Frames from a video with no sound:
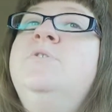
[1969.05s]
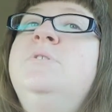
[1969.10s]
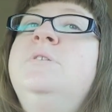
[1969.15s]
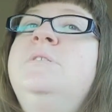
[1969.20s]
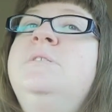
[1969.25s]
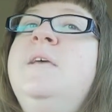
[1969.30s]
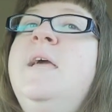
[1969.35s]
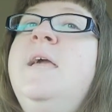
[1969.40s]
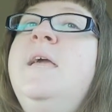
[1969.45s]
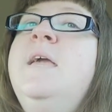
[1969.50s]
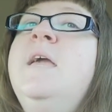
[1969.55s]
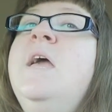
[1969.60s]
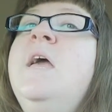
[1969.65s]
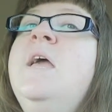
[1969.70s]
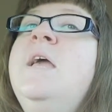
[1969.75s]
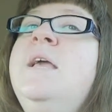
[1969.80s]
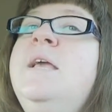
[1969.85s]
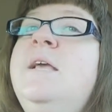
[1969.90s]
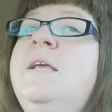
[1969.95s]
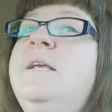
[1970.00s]
and say,
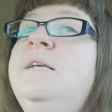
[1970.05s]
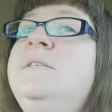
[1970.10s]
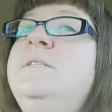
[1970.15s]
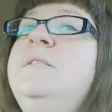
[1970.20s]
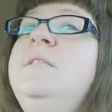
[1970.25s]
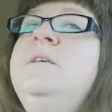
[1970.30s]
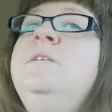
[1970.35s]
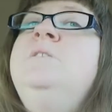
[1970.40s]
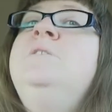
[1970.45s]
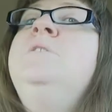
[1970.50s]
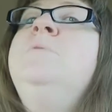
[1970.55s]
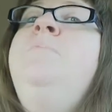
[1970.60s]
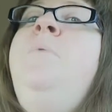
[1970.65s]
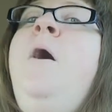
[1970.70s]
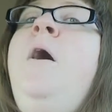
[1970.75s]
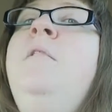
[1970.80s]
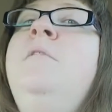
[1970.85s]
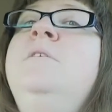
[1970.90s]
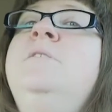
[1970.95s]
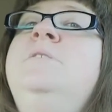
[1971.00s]
is this the
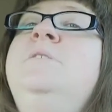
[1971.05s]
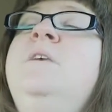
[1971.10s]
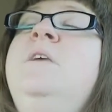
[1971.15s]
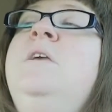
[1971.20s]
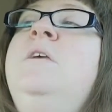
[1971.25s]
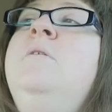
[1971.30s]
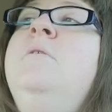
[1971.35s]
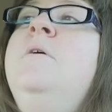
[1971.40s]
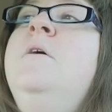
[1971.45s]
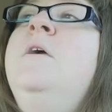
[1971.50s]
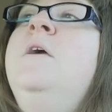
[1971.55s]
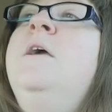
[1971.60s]
policy?